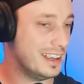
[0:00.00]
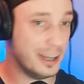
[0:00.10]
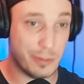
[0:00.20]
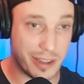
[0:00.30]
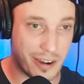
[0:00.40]

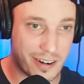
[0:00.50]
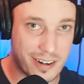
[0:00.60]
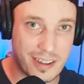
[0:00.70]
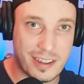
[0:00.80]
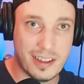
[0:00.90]
here we are
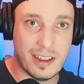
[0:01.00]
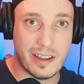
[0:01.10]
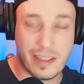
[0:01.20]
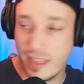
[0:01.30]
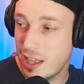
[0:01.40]

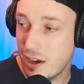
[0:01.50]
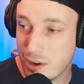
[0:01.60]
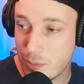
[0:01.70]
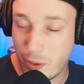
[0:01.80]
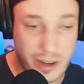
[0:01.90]
on
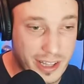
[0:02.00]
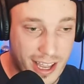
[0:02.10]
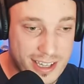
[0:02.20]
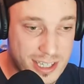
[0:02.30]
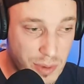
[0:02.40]
the
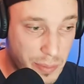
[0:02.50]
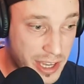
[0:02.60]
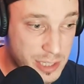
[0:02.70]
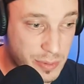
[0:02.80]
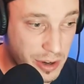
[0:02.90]
podcast in my
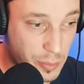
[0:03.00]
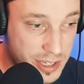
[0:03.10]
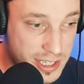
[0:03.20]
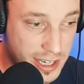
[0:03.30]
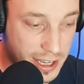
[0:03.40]
basement on
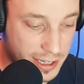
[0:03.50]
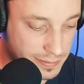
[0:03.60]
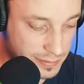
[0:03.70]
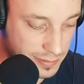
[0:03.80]
Wednesday night,